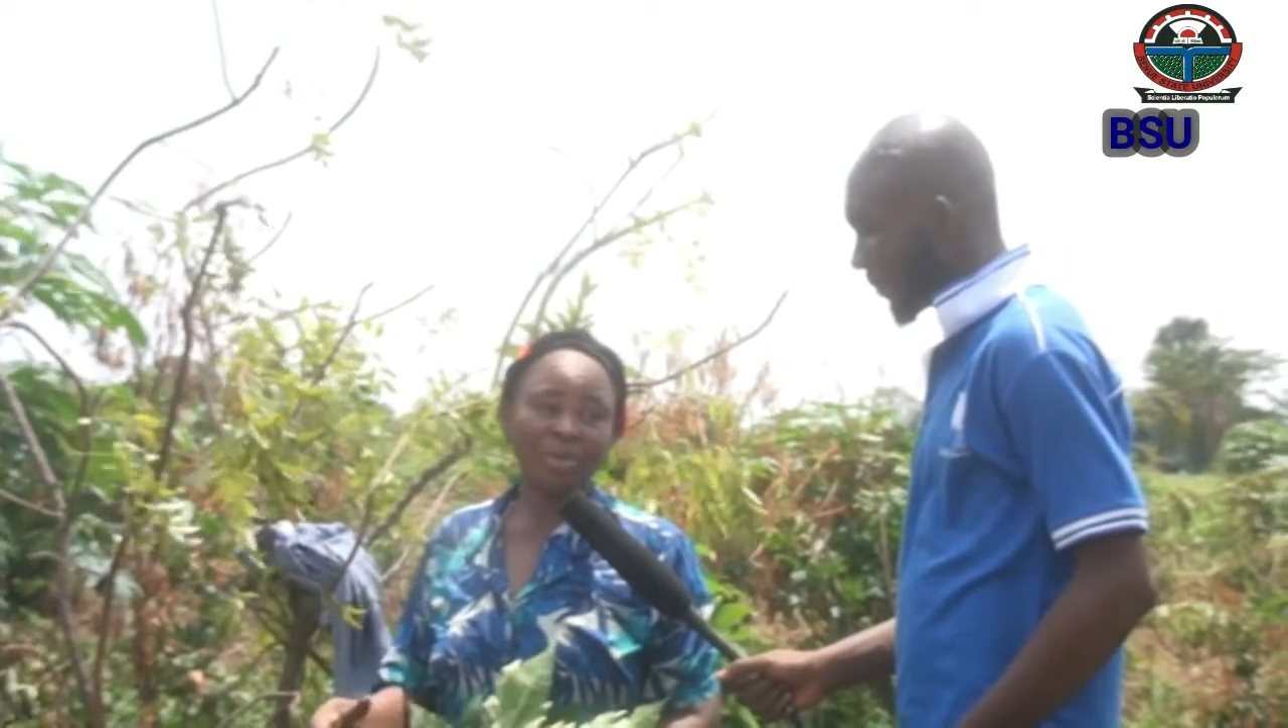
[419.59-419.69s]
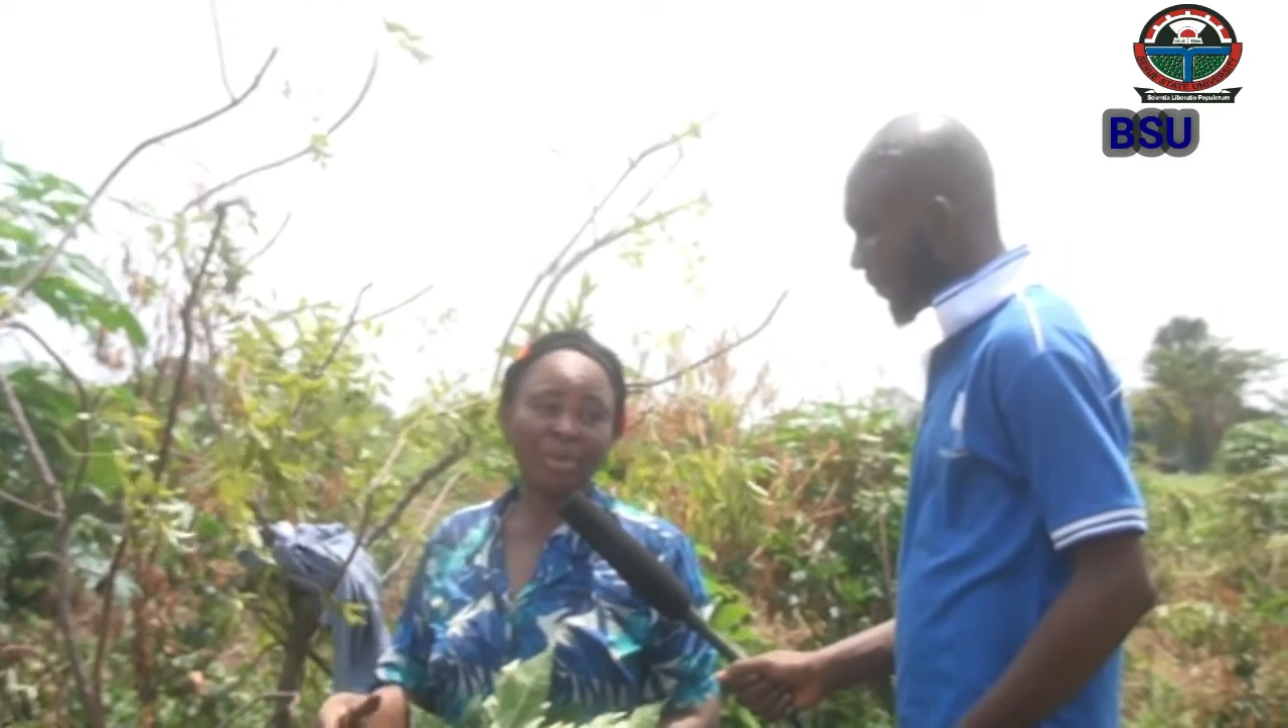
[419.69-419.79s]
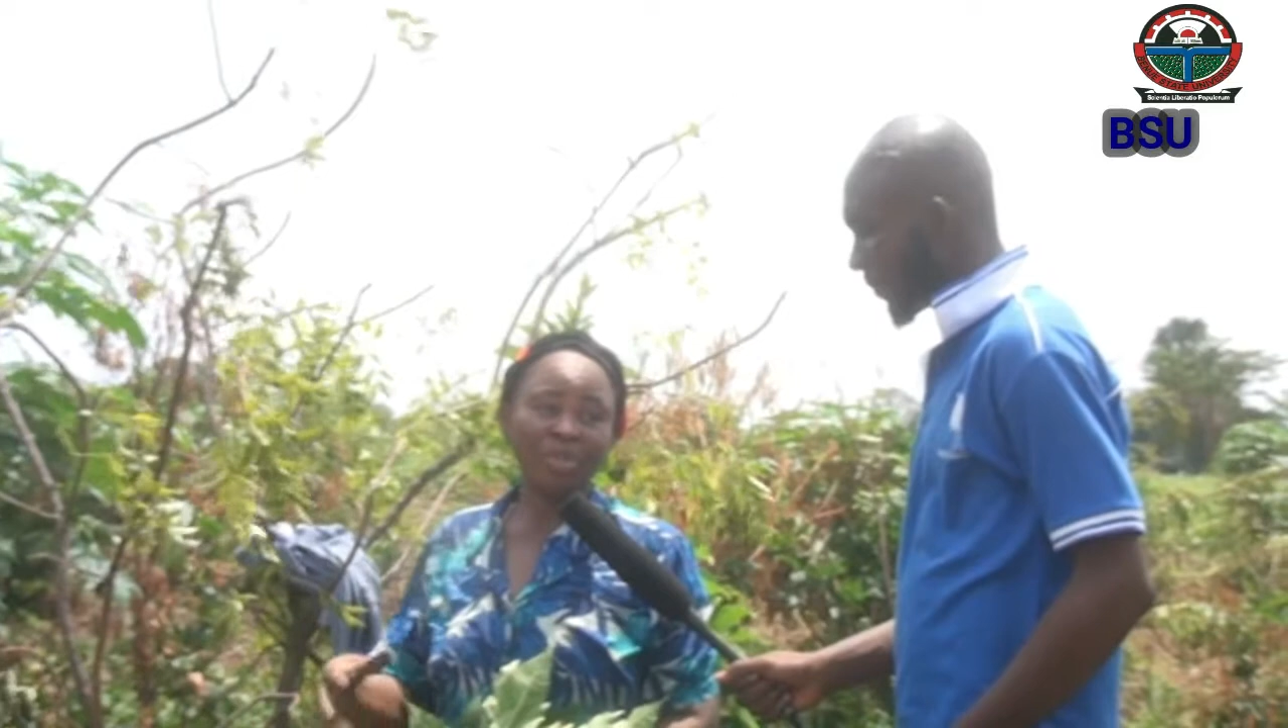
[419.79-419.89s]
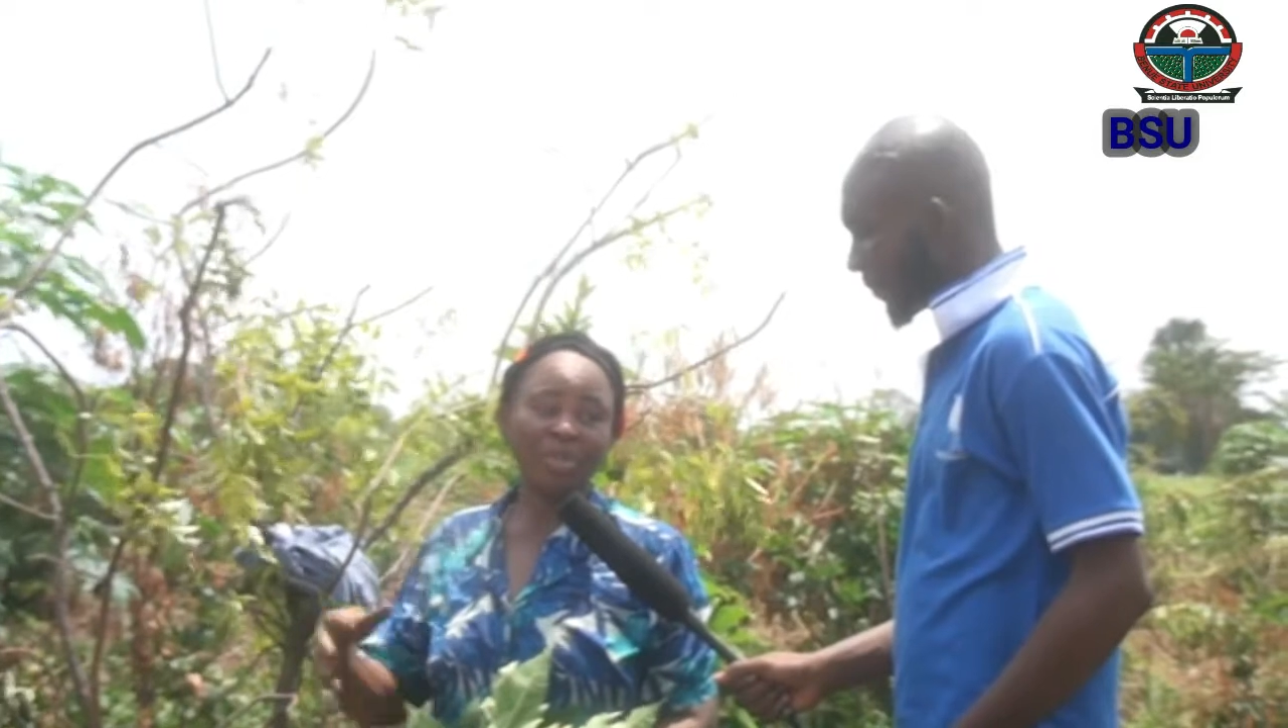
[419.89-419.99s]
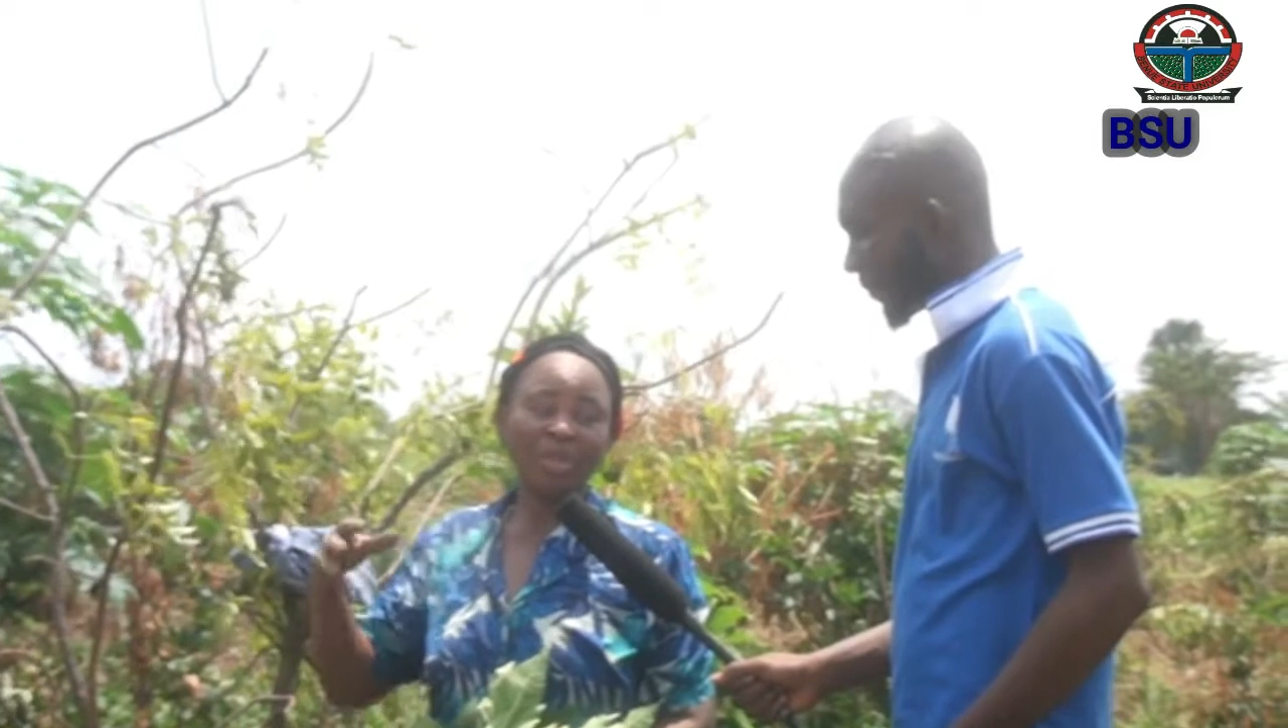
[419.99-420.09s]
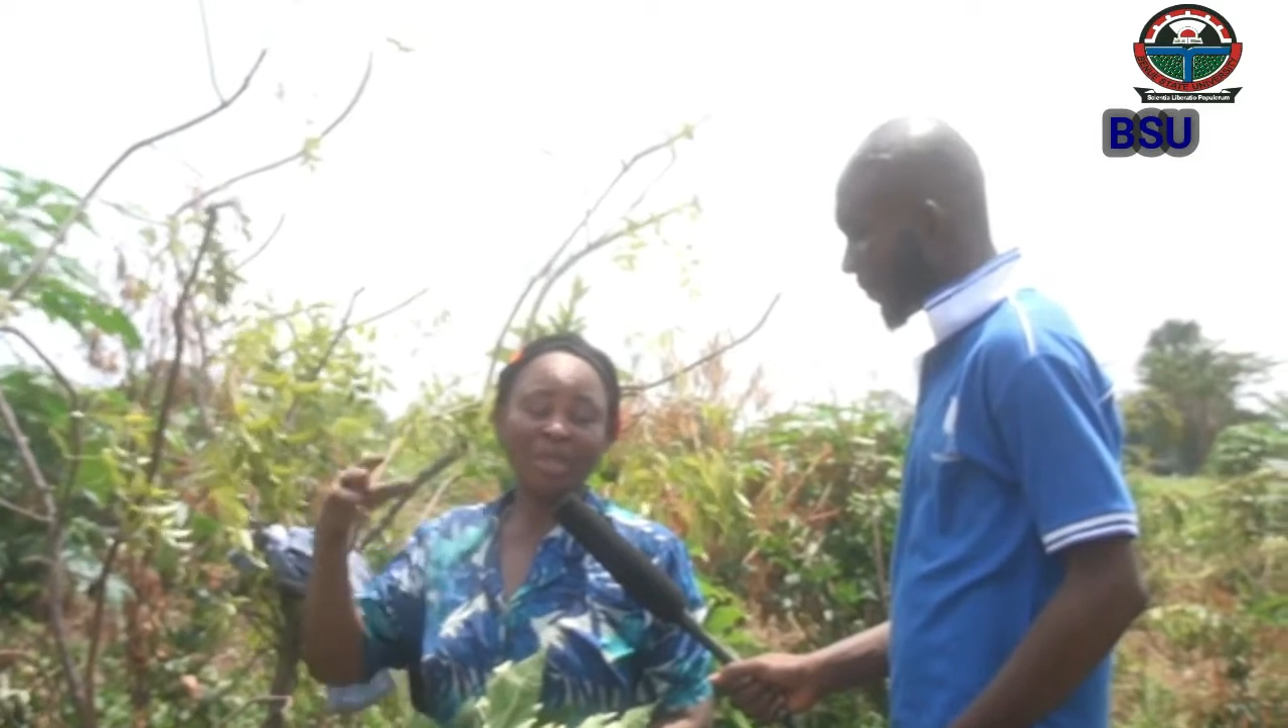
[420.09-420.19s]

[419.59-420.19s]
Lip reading: Because